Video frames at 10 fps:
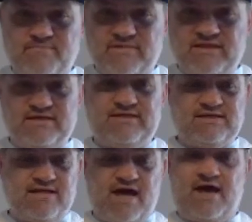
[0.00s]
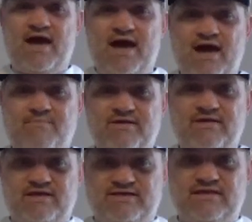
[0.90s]
this is not a hobby.
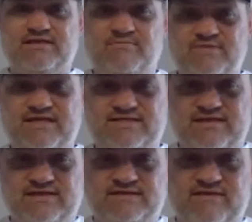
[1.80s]
This is a business.